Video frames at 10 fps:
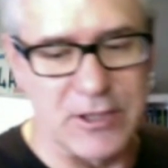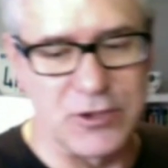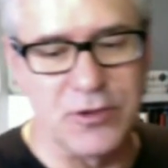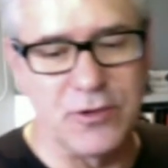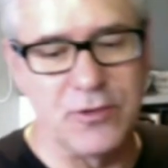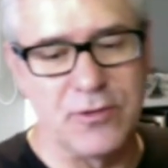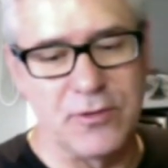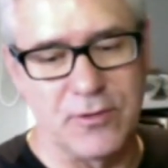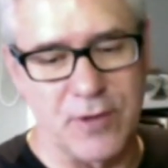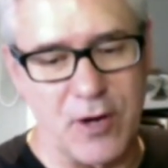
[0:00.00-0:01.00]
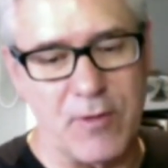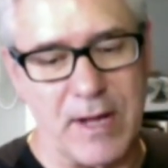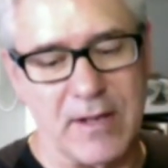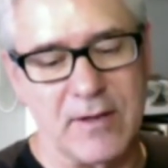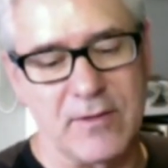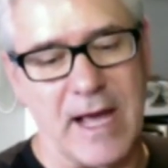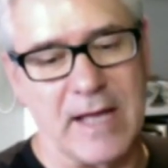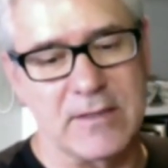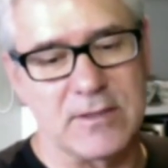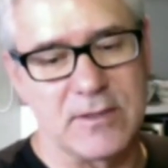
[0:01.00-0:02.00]
you knowing
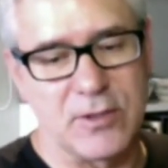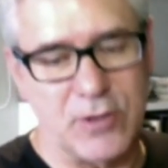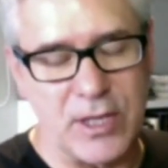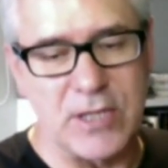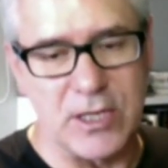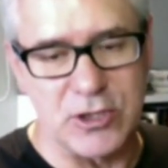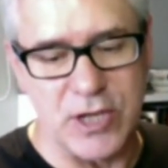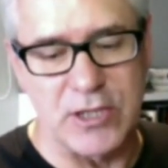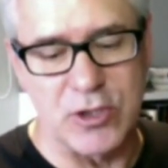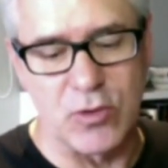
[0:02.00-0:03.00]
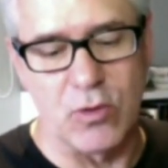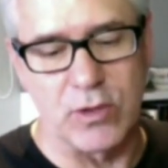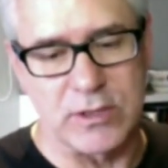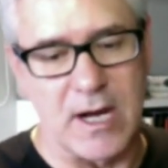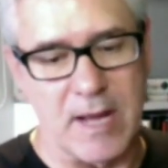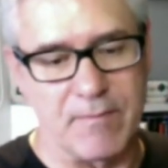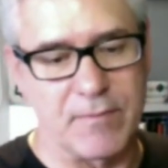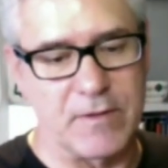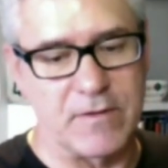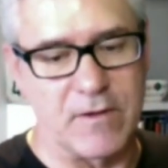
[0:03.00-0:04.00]
that things are changing all the time.
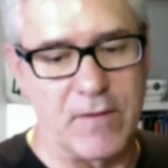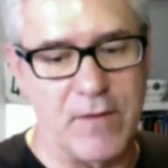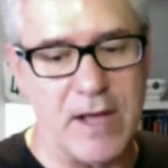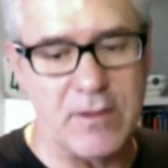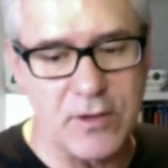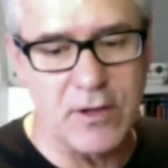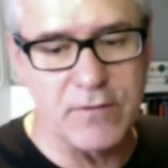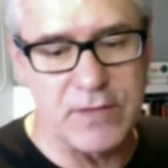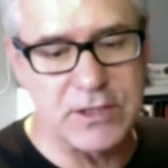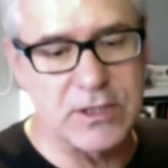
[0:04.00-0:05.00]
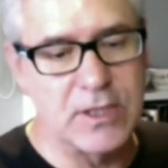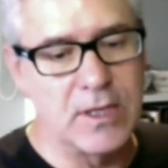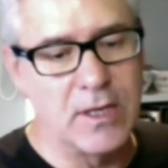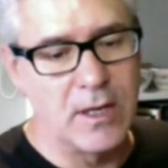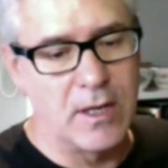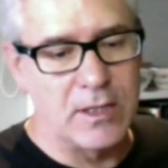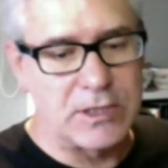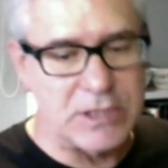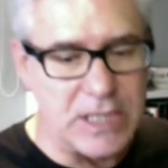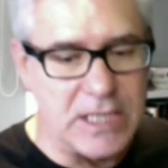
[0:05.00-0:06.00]
So if you had to think of just
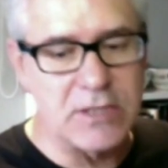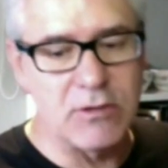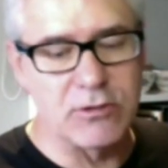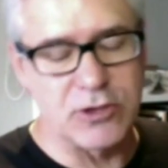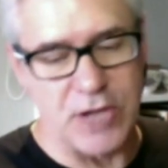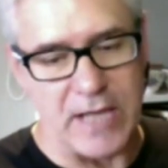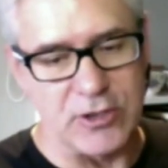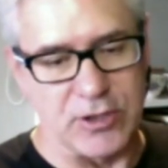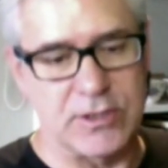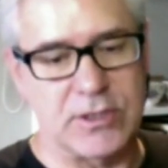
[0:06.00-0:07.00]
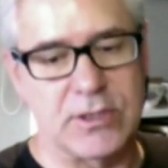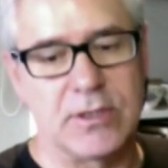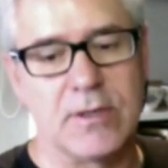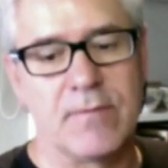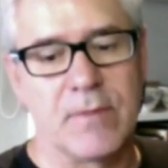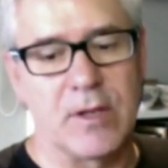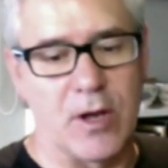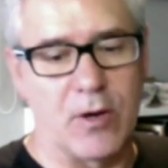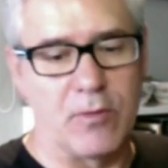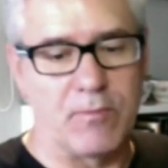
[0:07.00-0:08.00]
seasonal changes,
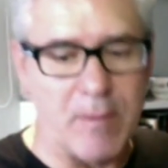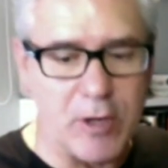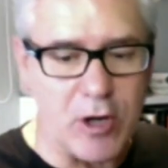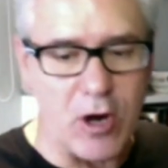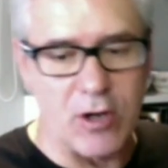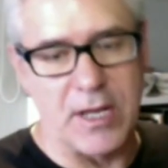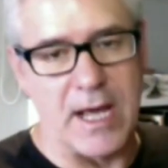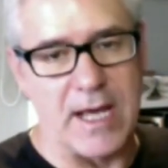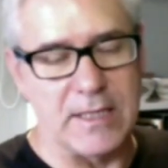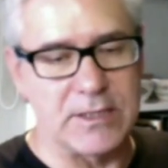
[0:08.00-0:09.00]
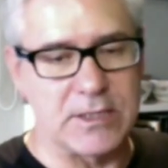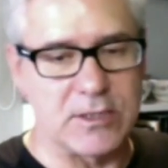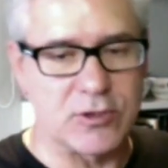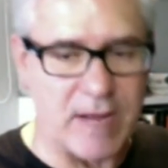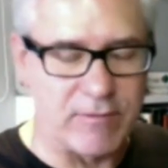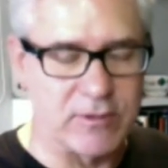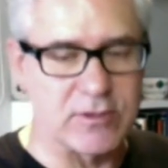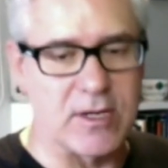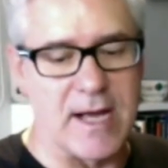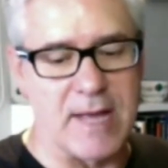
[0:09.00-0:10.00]
public holidays, travel
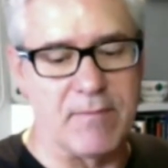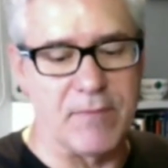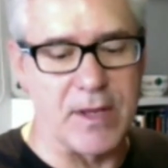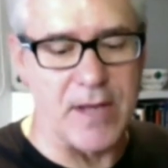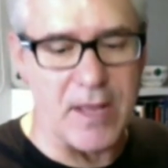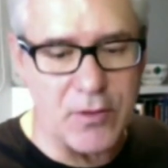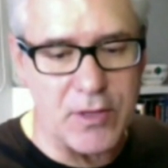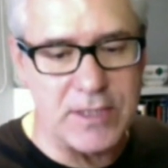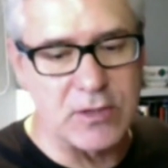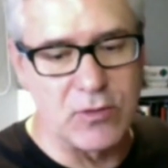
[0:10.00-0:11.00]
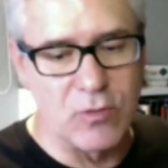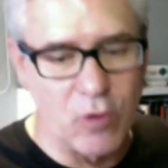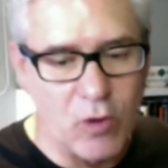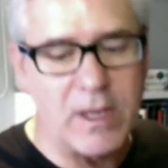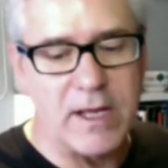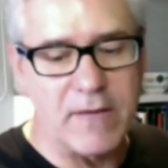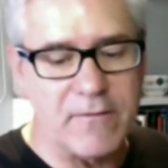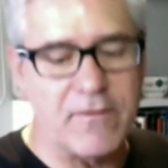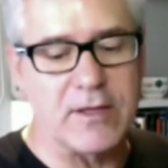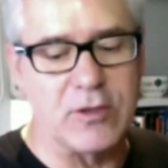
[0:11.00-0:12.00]
time, and other things that normally
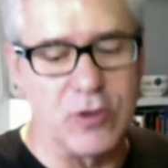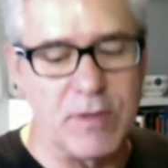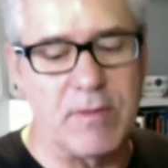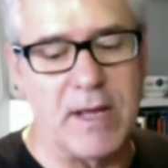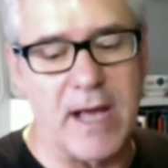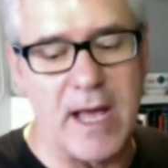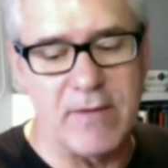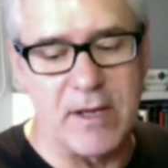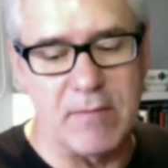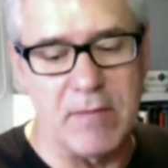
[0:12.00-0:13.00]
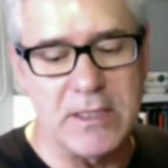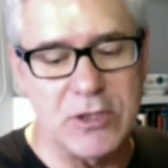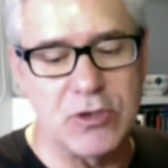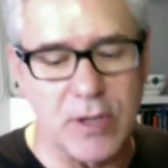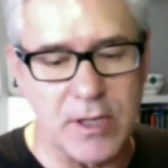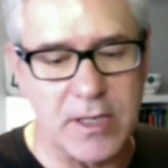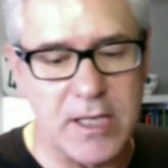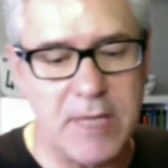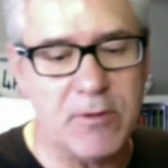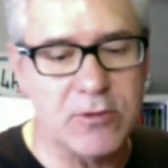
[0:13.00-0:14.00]
affect human behavior, means that you're going to
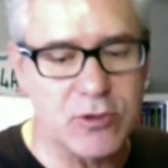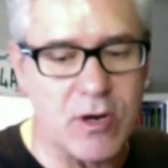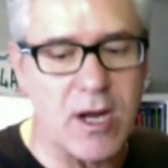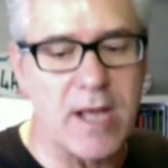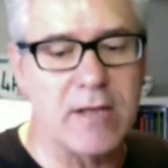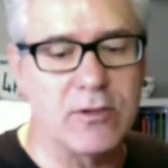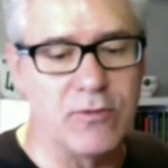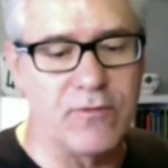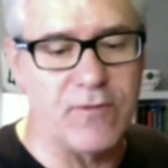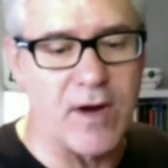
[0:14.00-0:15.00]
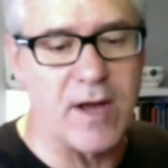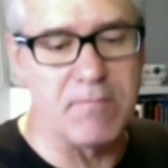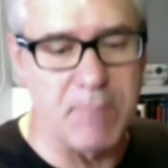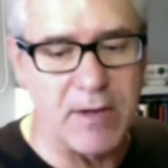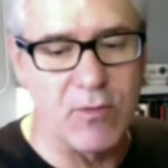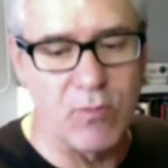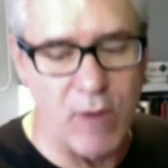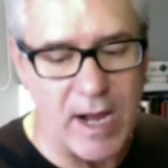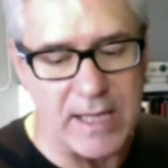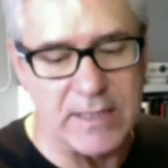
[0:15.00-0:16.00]
keep on trying to find better
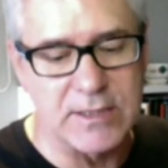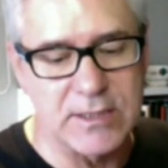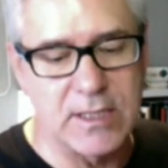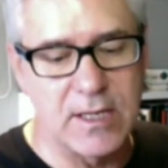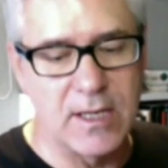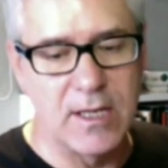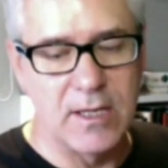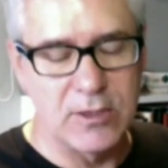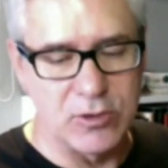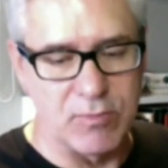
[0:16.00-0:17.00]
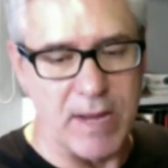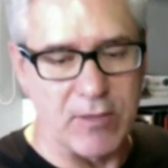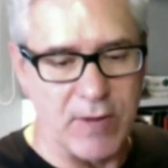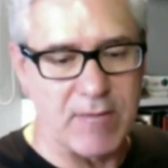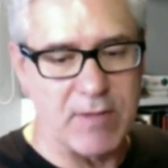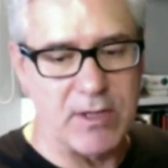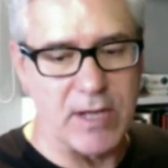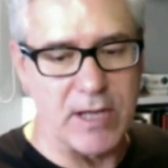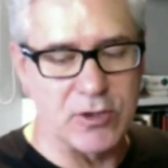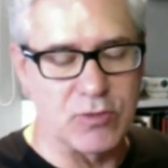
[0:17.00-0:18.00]
ways to make
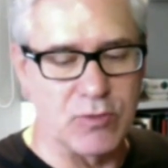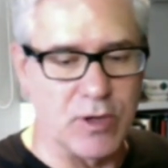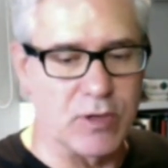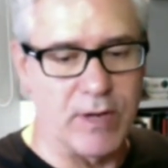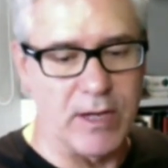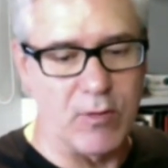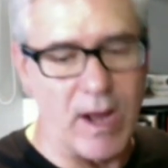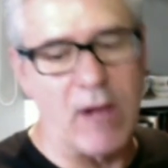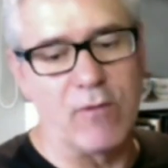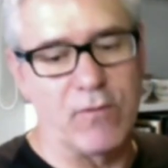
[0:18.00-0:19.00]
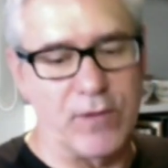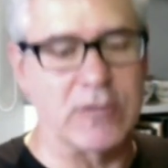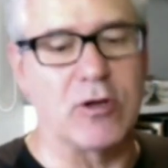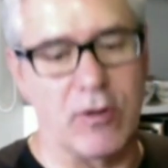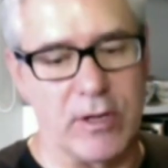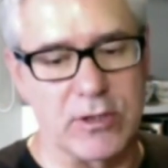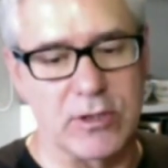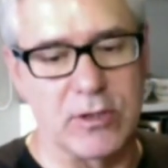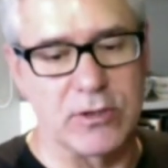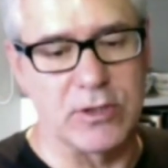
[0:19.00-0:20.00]
recommendations work really well for that target.
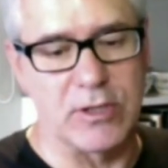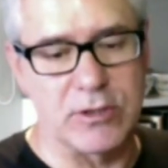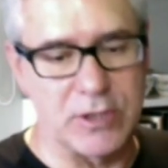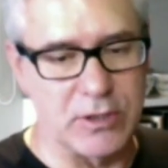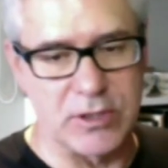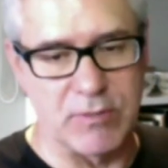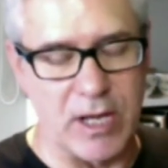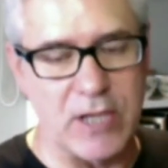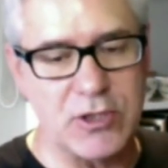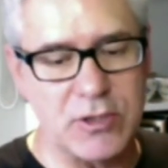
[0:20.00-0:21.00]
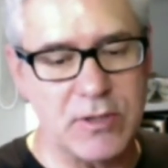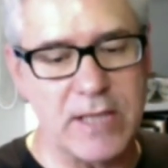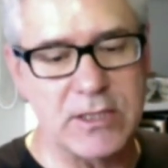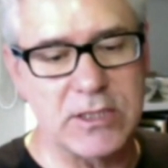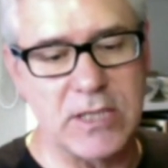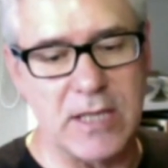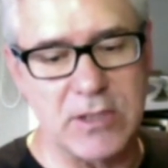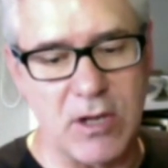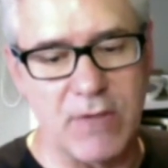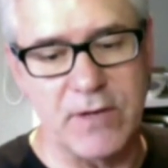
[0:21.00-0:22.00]
So the simulation
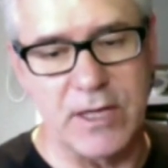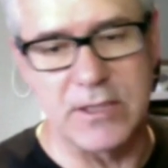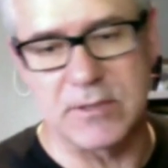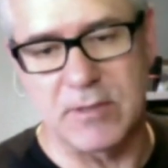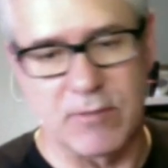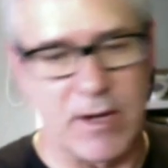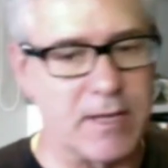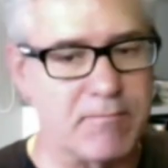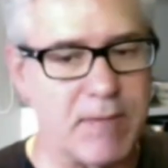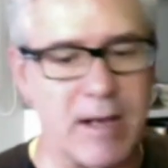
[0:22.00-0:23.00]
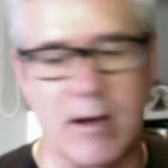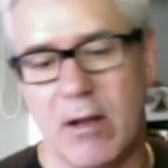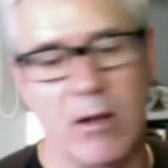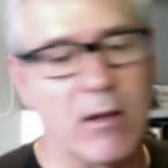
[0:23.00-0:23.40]
exercise often is running in parallel.